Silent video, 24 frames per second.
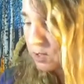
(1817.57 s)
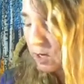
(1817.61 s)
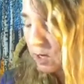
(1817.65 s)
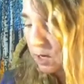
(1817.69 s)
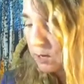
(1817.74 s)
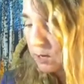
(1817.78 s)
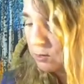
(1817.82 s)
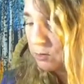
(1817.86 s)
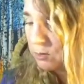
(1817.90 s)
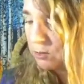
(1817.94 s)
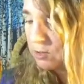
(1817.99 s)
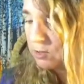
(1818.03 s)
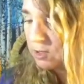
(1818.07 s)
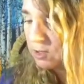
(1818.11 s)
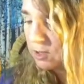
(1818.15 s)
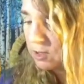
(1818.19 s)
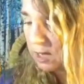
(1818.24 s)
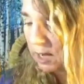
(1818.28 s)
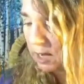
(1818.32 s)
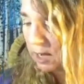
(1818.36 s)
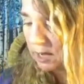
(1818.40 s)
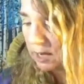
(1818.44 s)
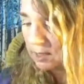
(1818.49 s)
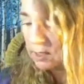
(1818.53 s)
to
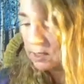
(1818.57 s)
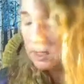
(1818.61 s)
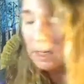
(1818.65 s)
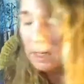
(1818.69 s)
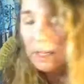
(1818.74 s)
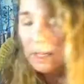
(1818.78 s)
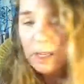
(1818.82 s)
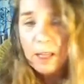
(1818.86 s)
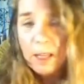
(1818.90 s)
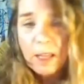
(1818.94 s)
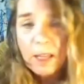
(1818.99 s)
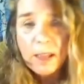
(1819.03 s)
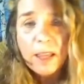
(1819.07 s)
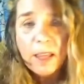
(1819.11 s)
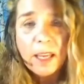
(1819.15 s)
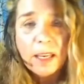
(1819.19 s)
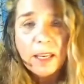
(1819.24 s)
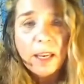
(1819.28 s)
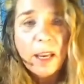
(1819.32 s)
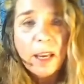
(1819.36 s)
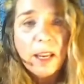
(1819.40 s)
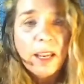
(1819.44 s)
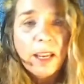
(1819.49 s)
understand that